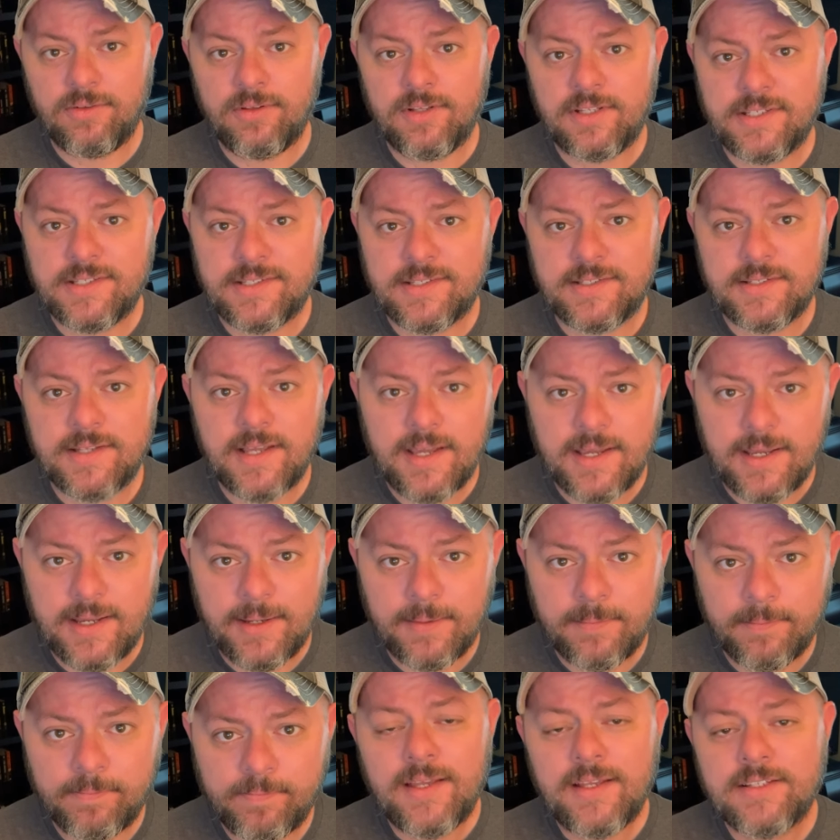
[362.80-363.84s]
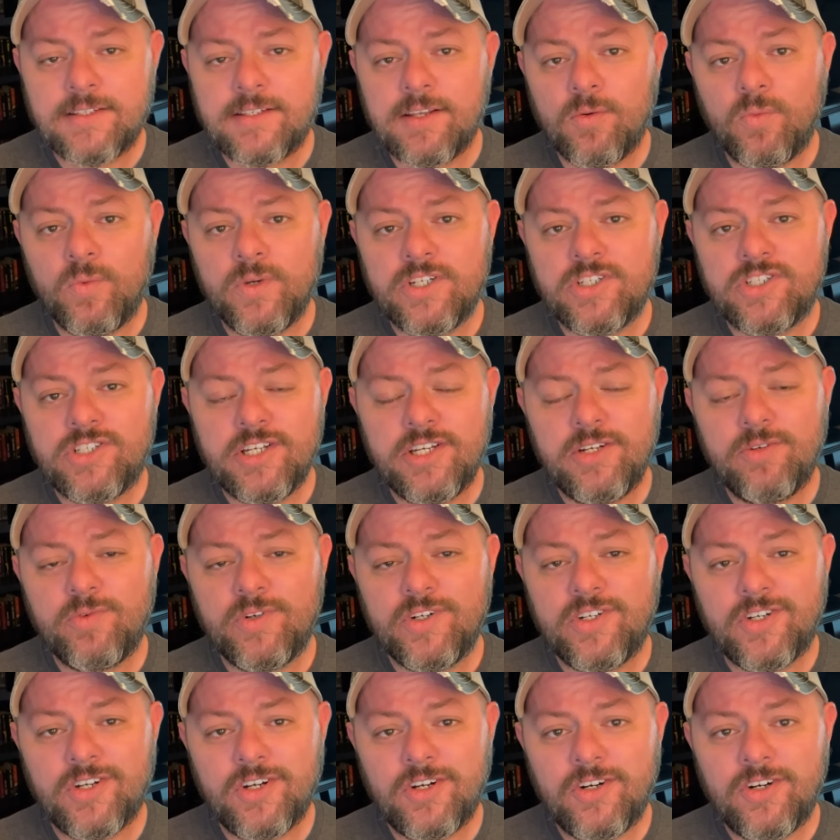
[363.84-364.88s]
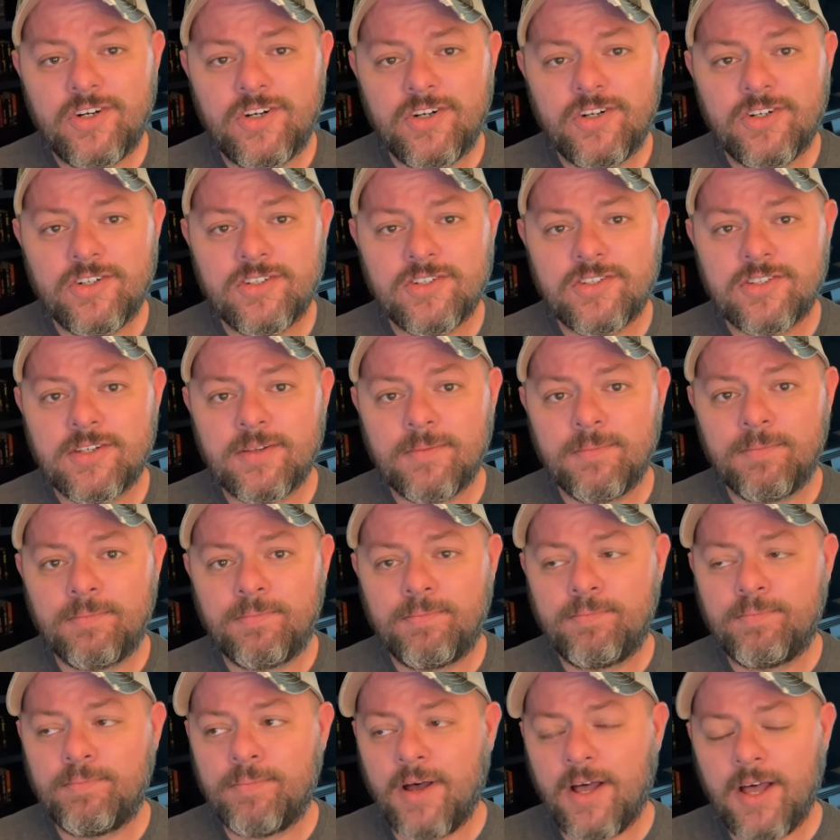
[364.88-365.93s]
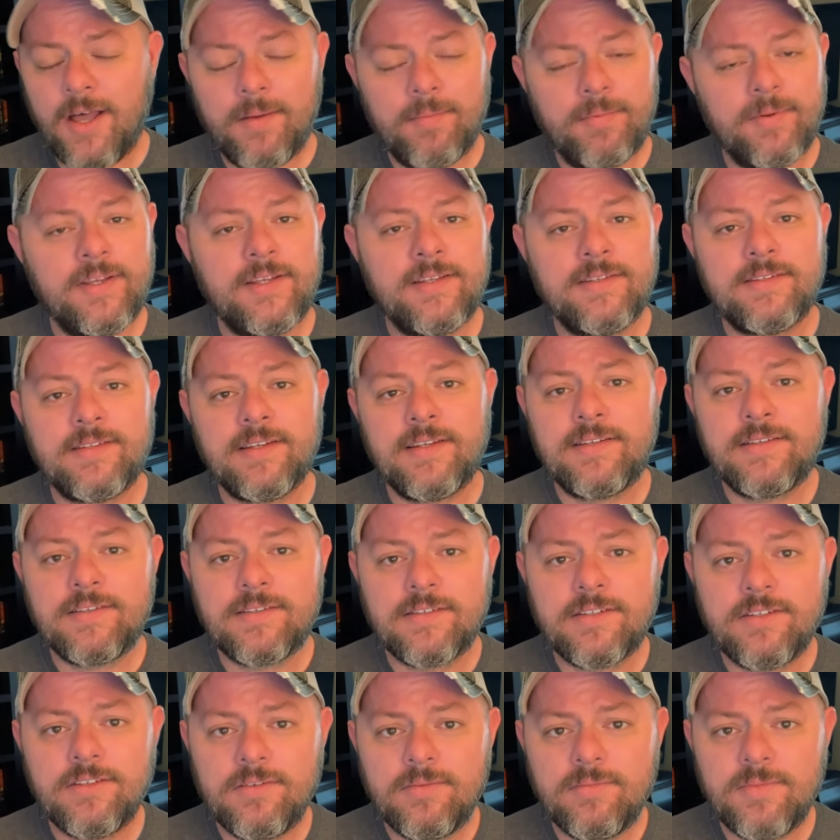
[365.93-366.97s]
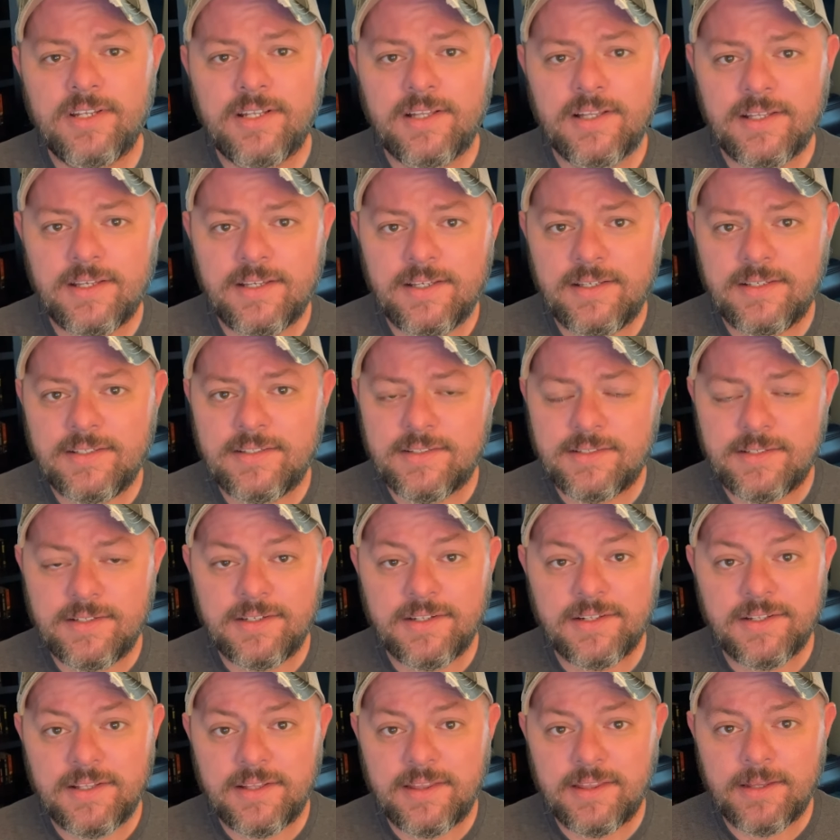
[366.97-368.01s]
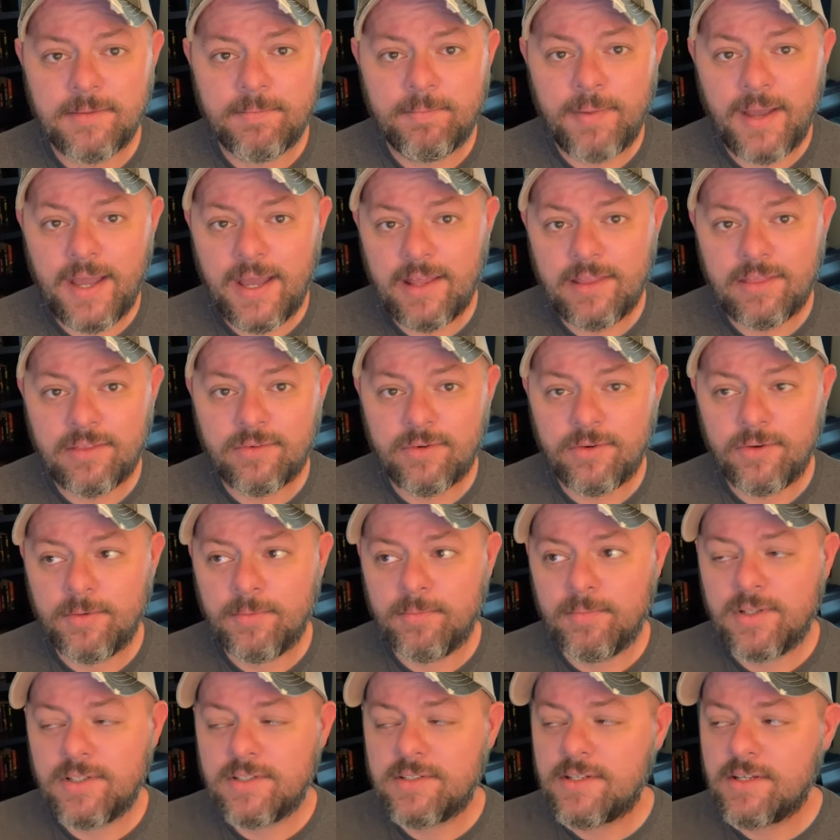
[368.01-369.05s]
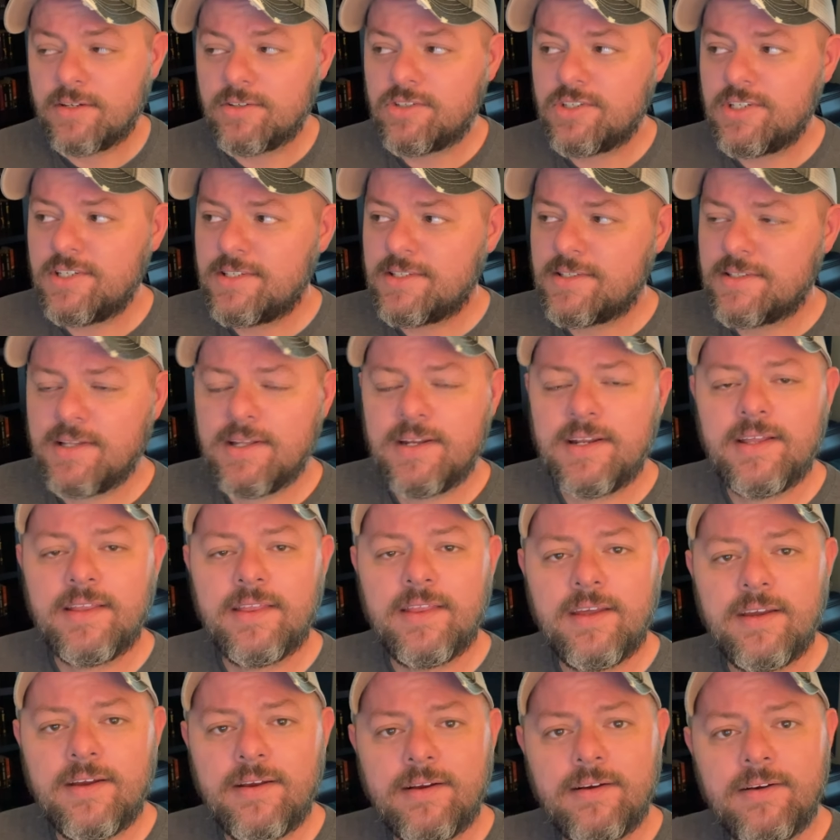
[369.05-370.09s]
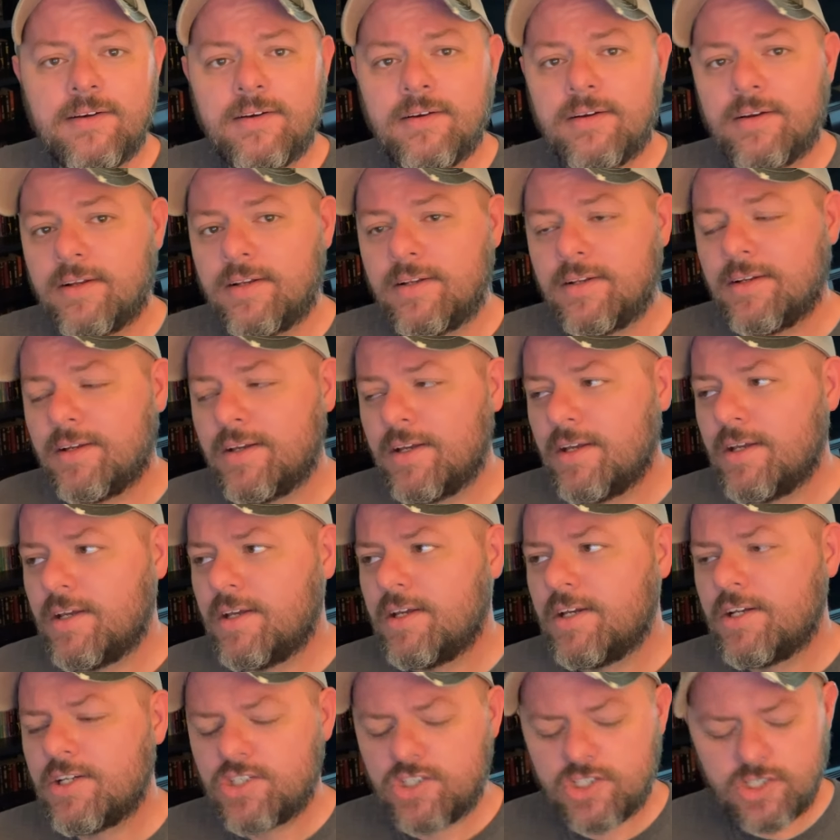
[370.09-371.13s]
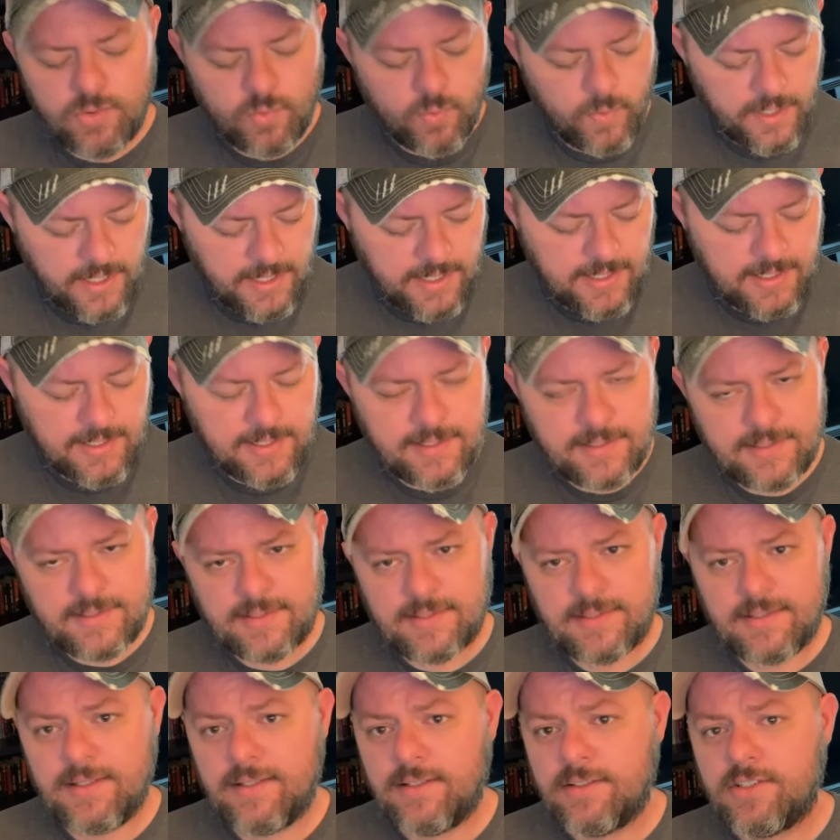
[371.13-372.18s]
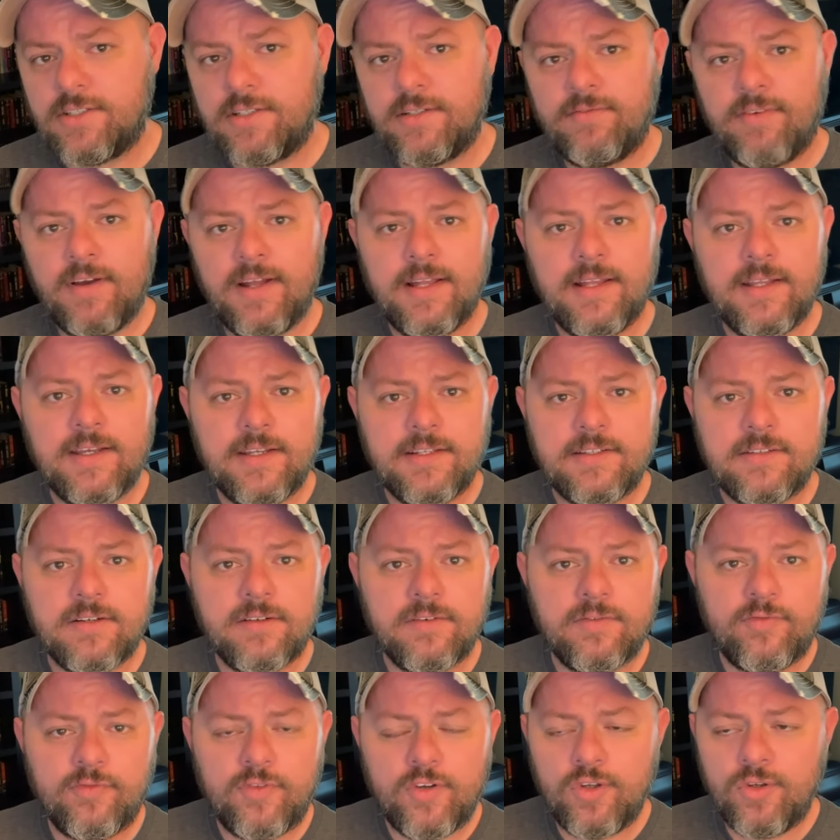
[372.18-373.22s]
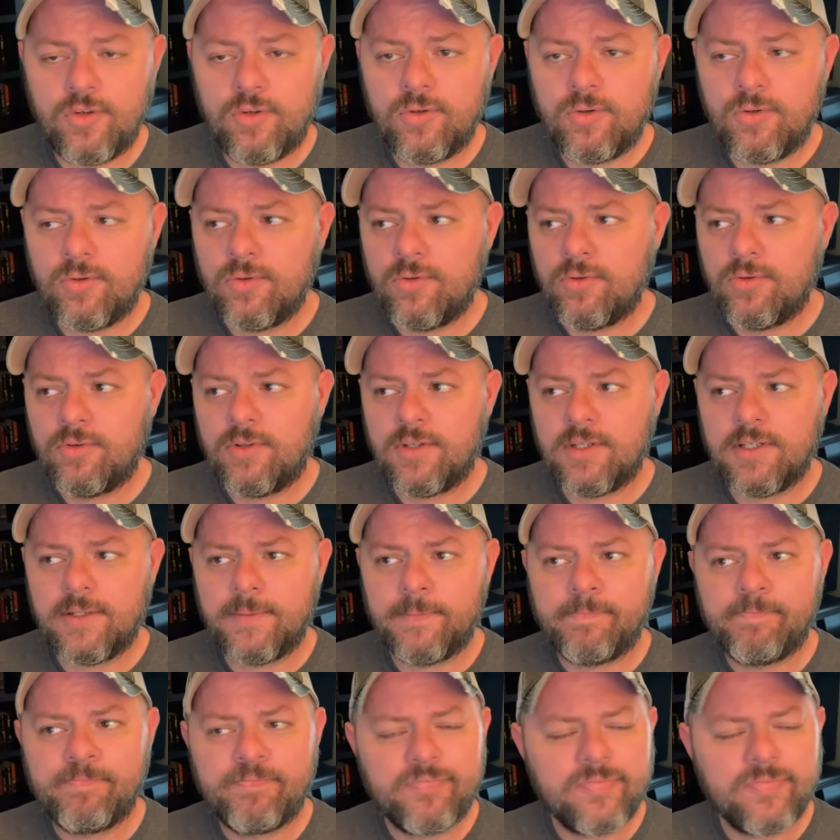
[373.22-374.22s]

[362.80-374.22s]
the same. So when Jean returns, Bob is assumedly still in the bathroom. And so she's sitting there and she waits and she finally gets her food and